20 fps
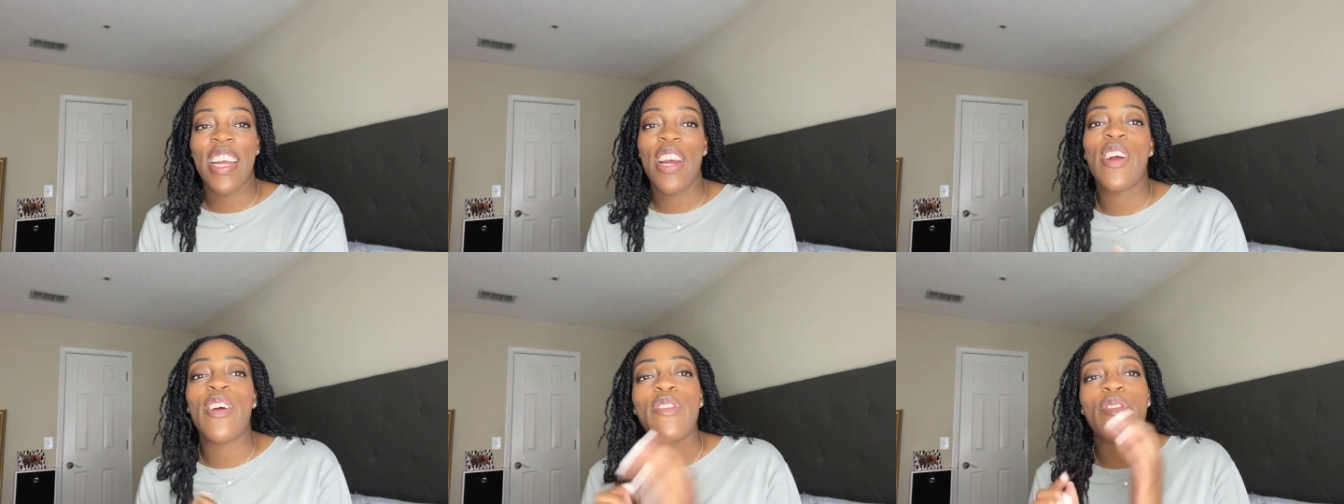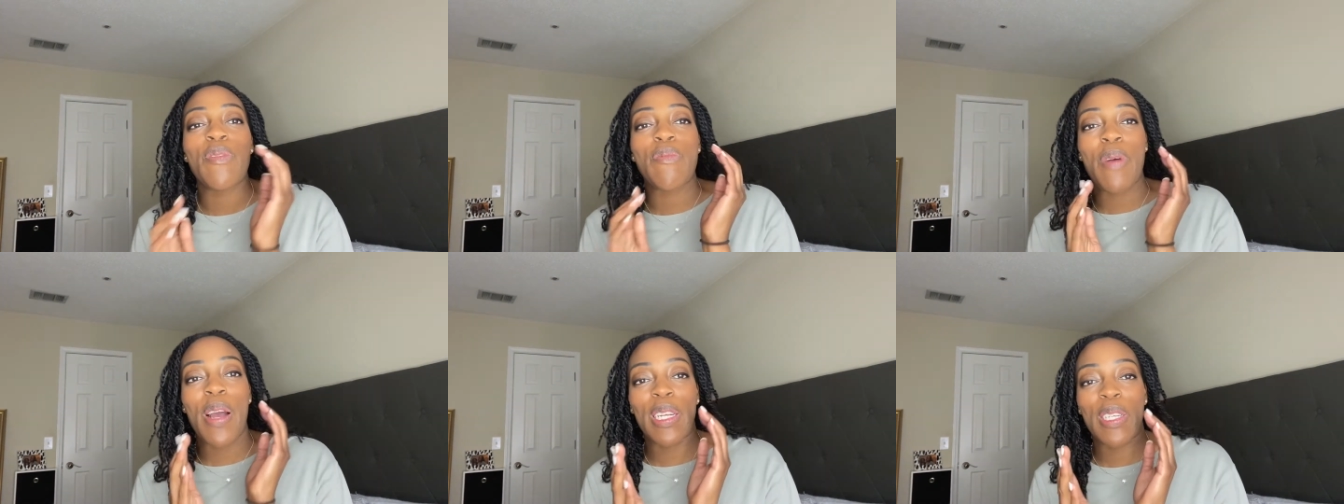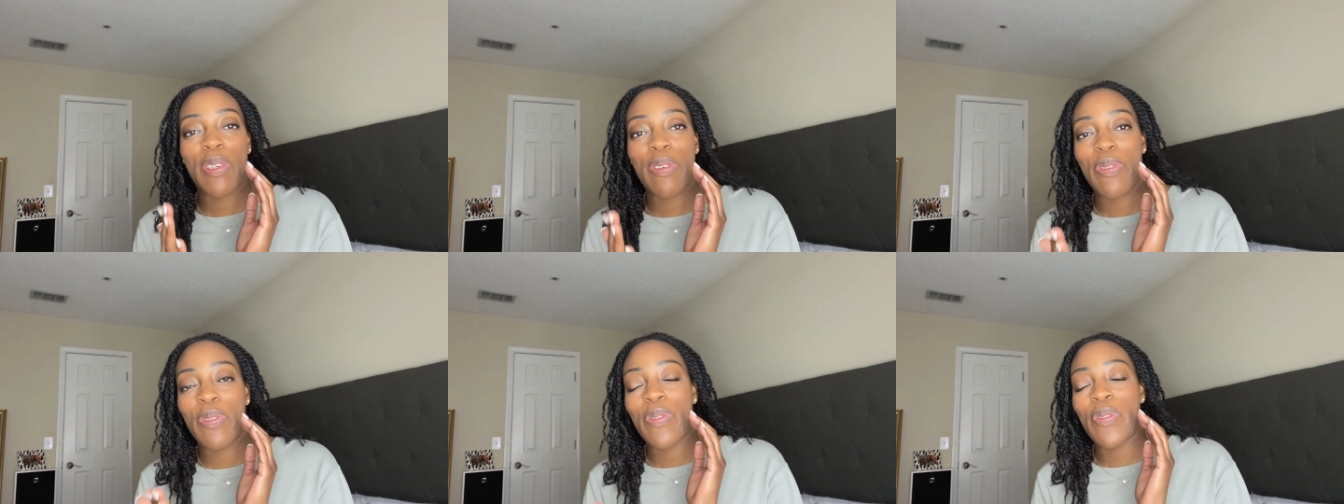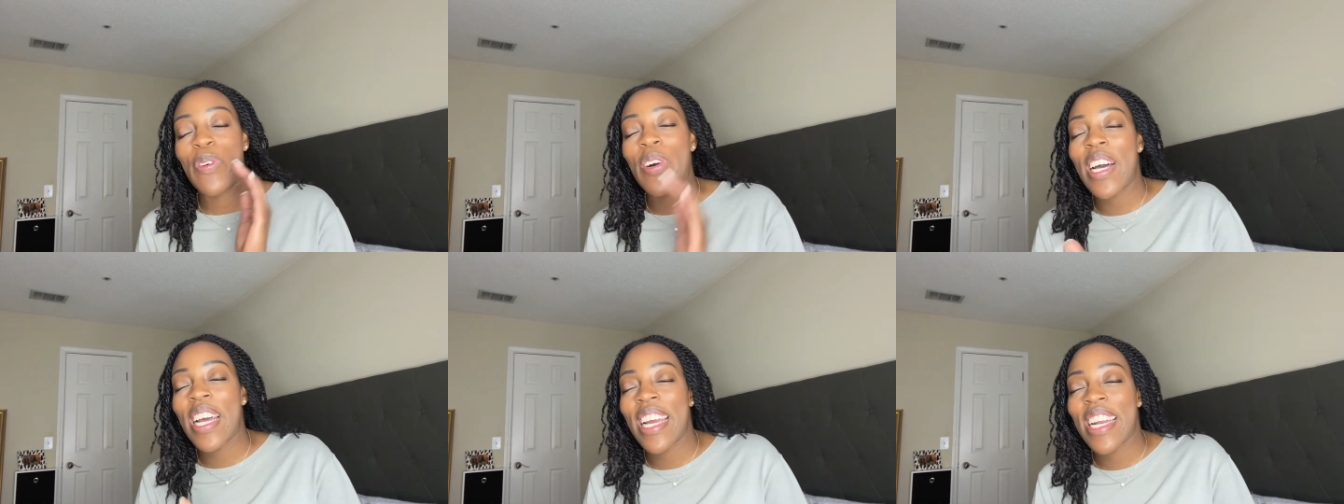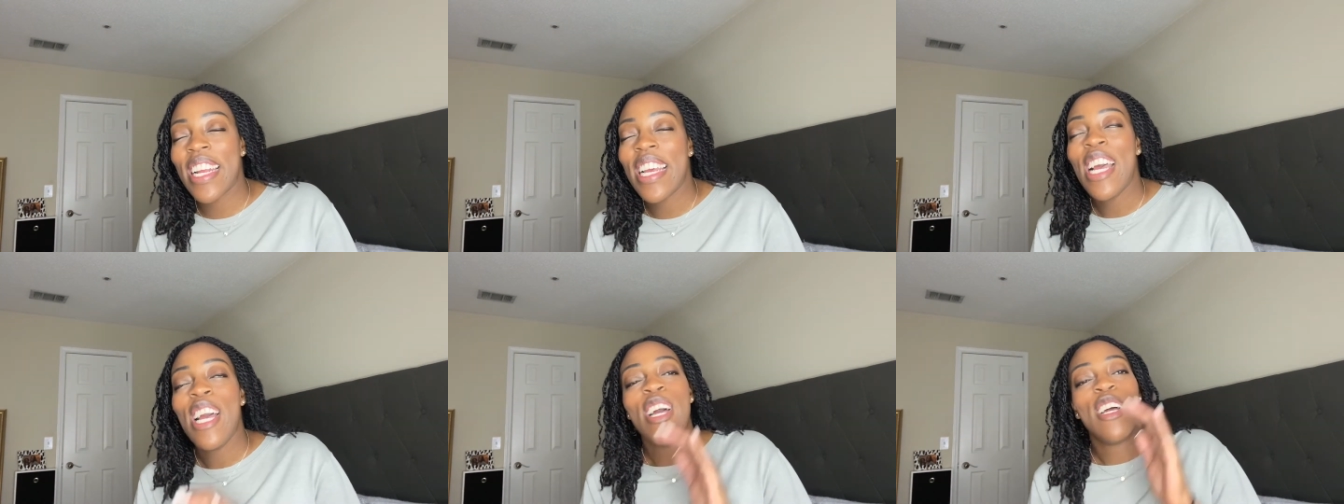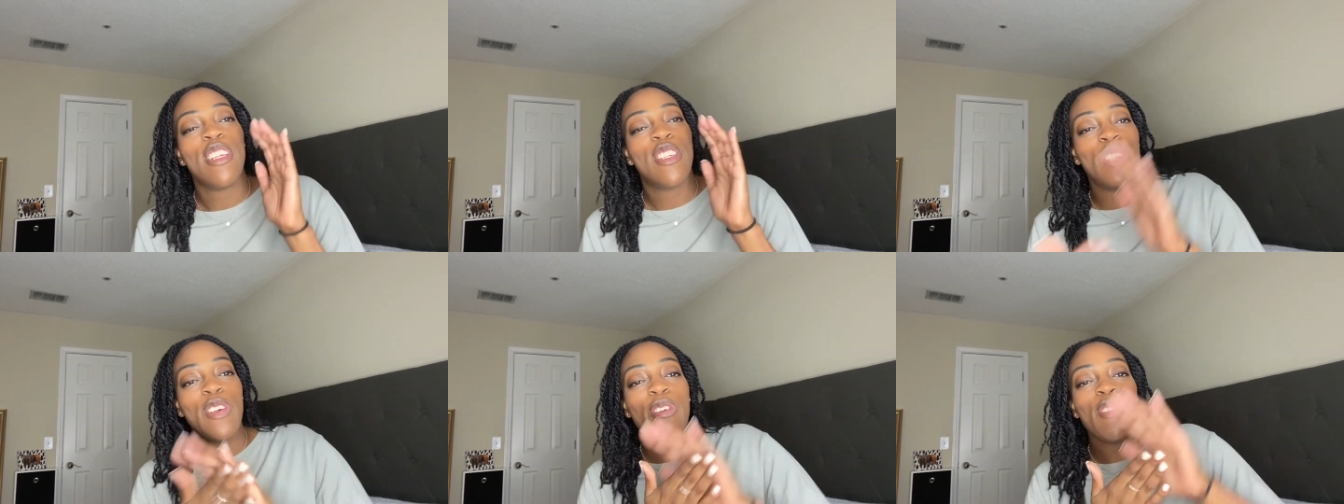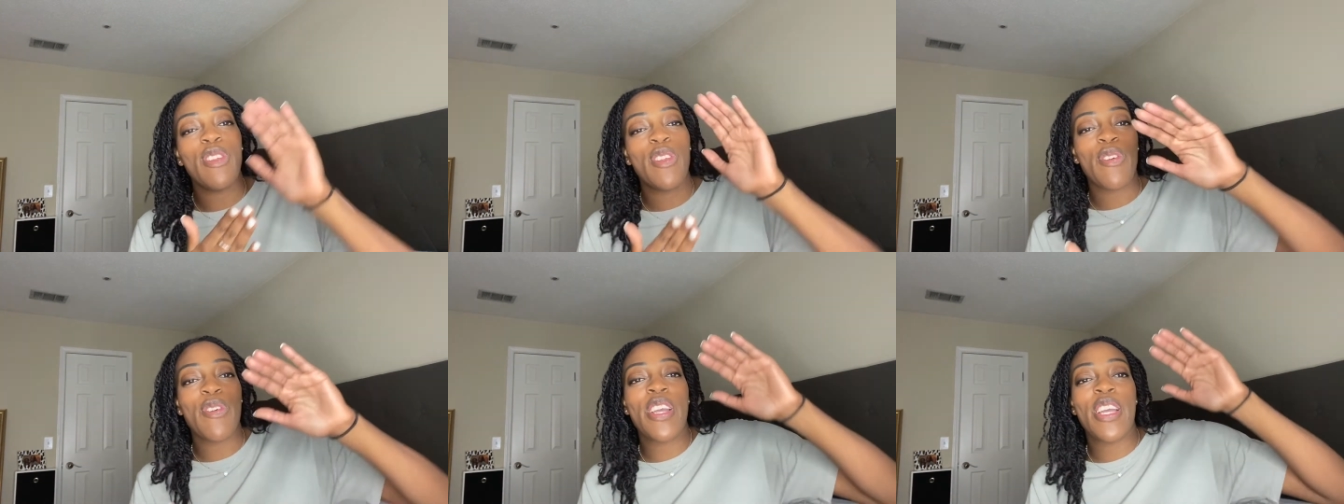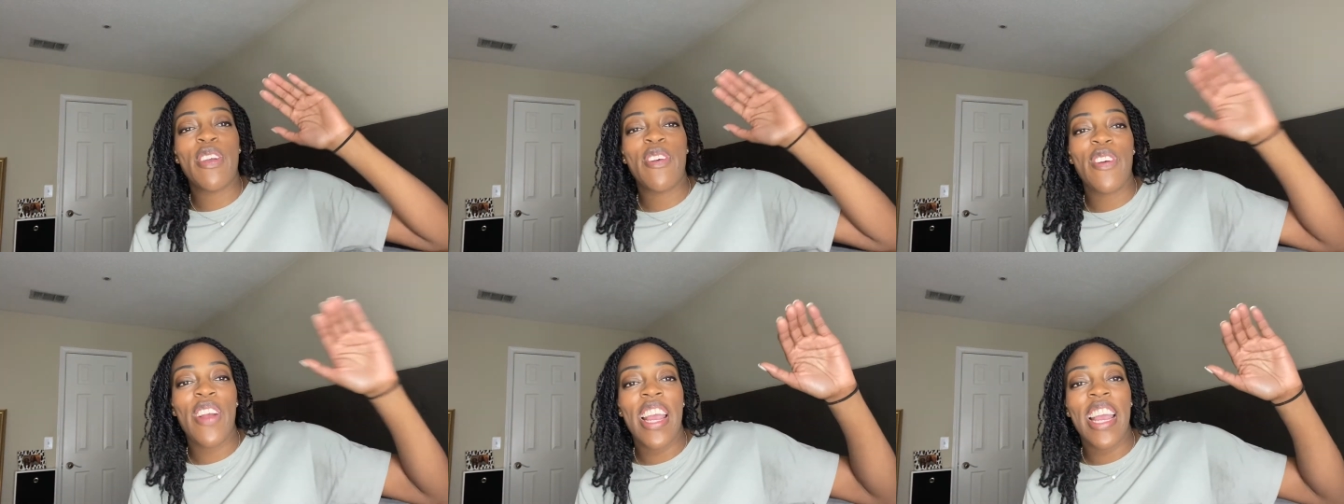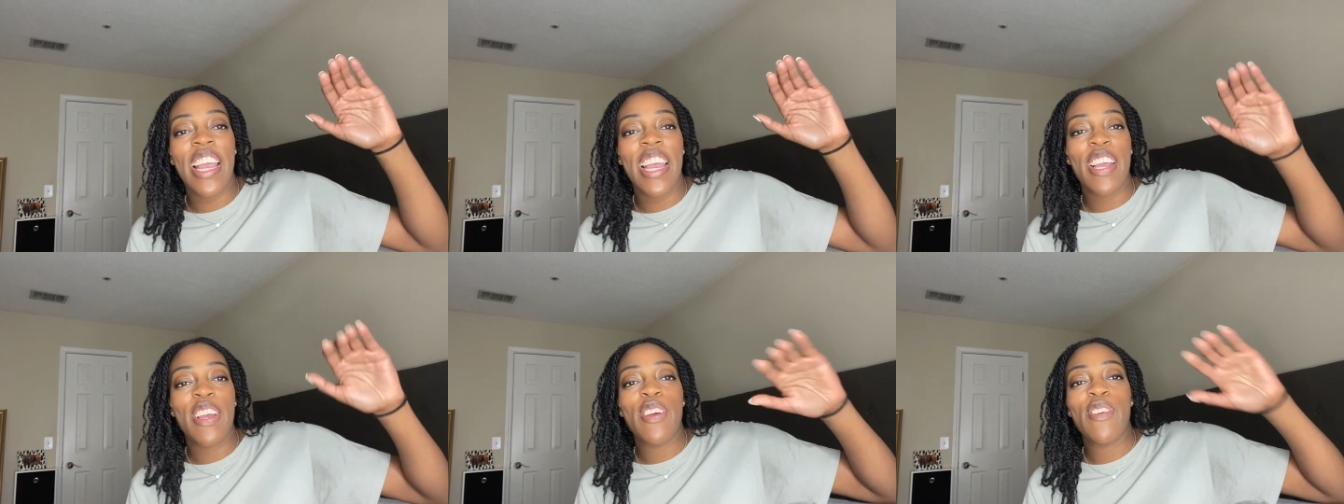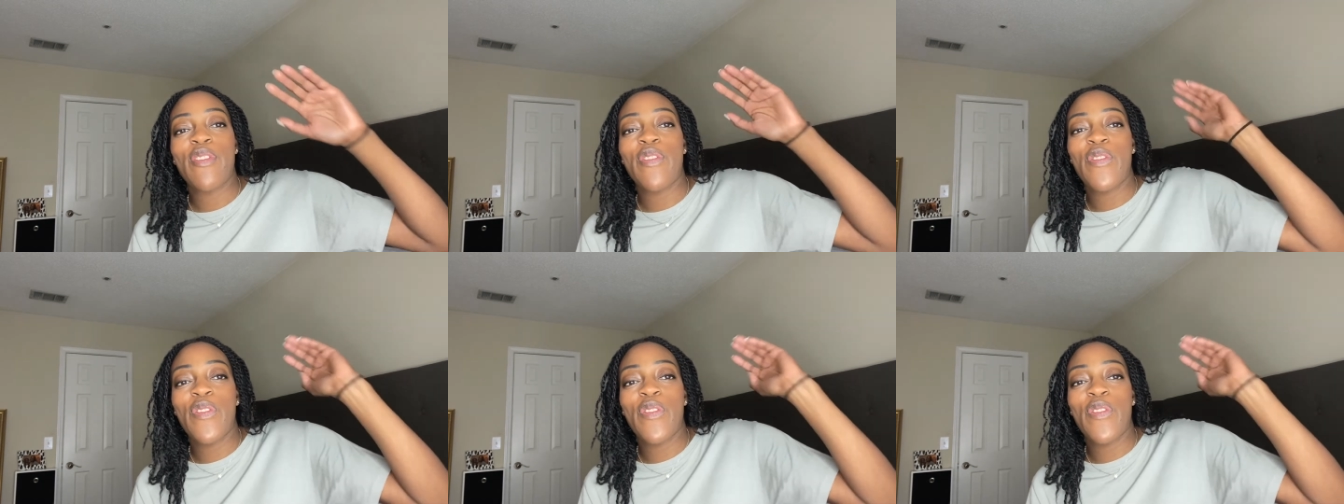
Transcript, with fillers: or for project one, two, three, great.